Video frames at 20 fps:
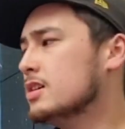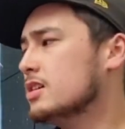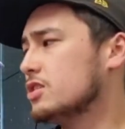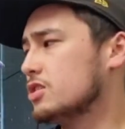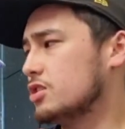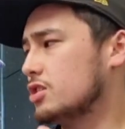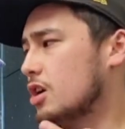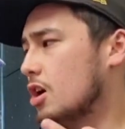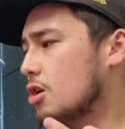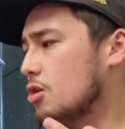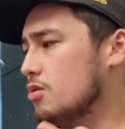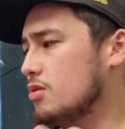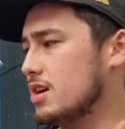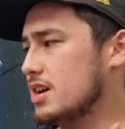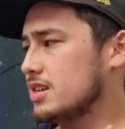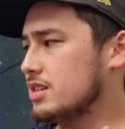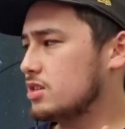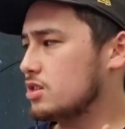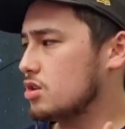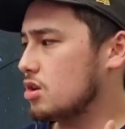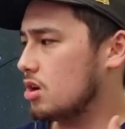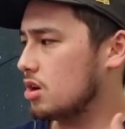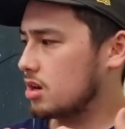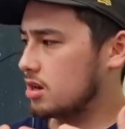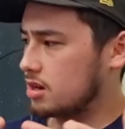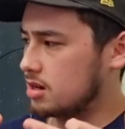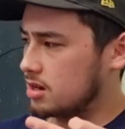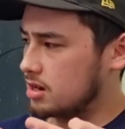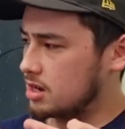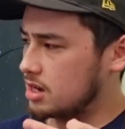So it's not
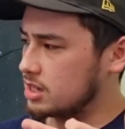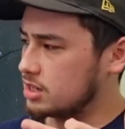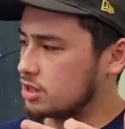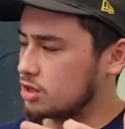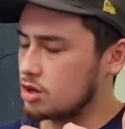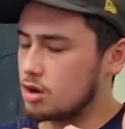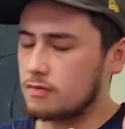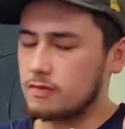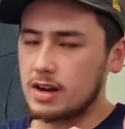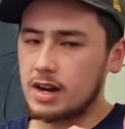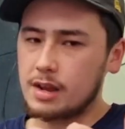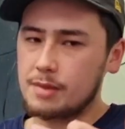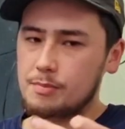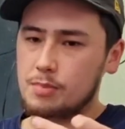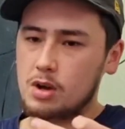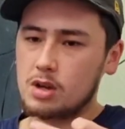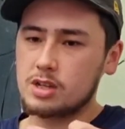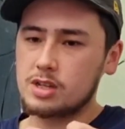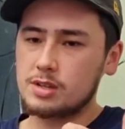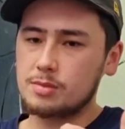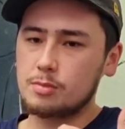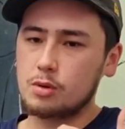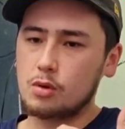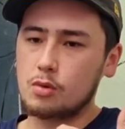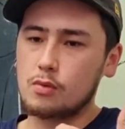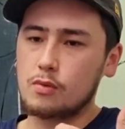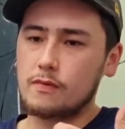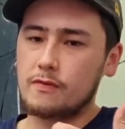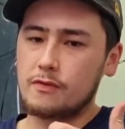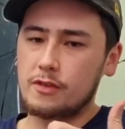really possible
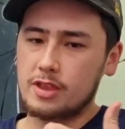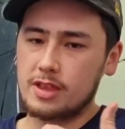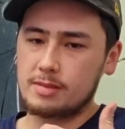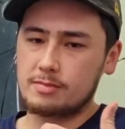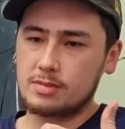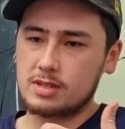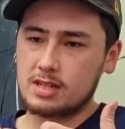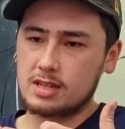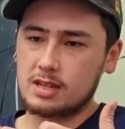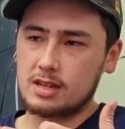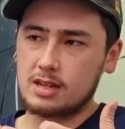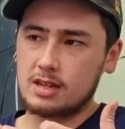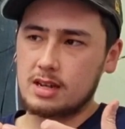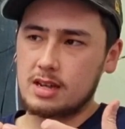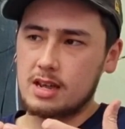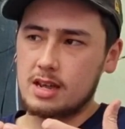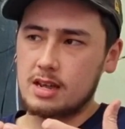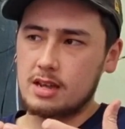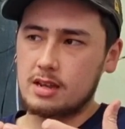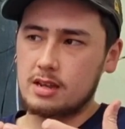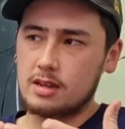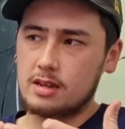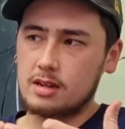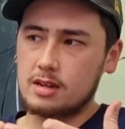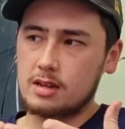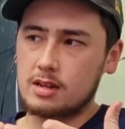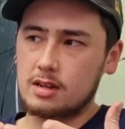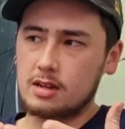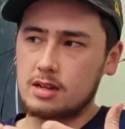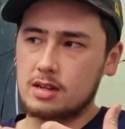for them to
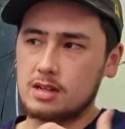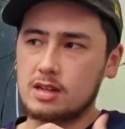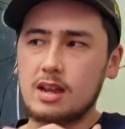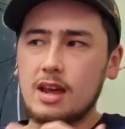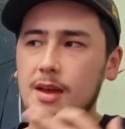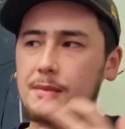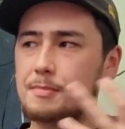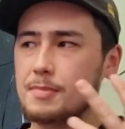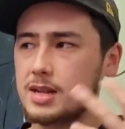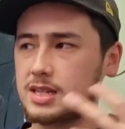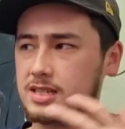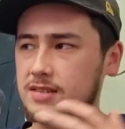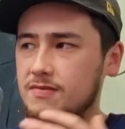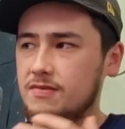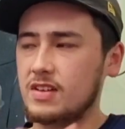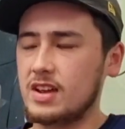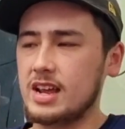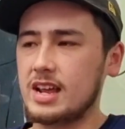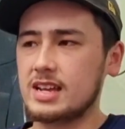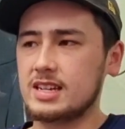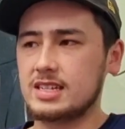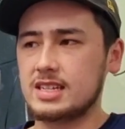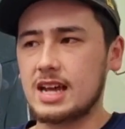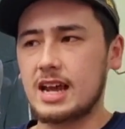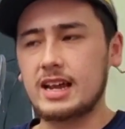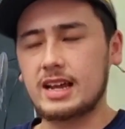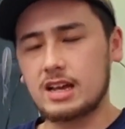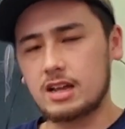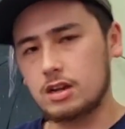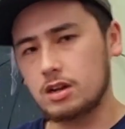admit defeat and
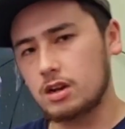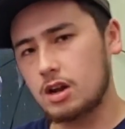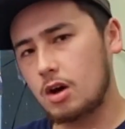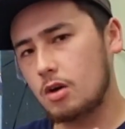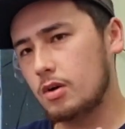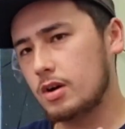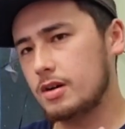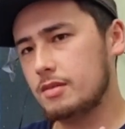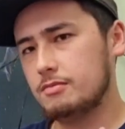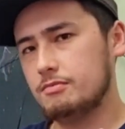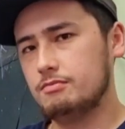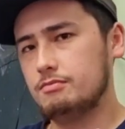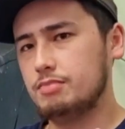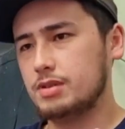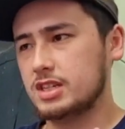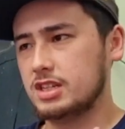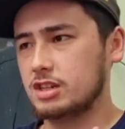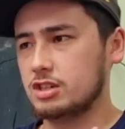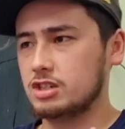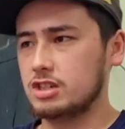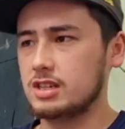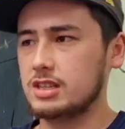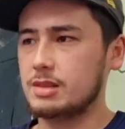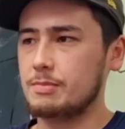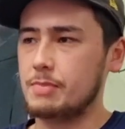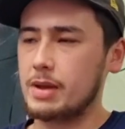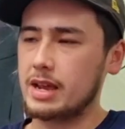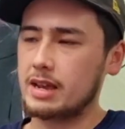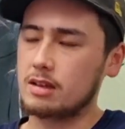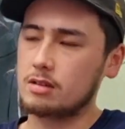take a lower position in the
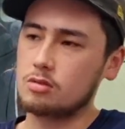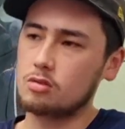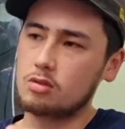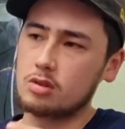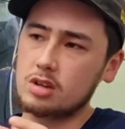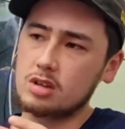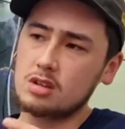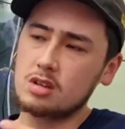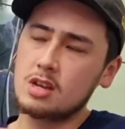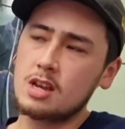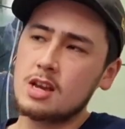pecking order.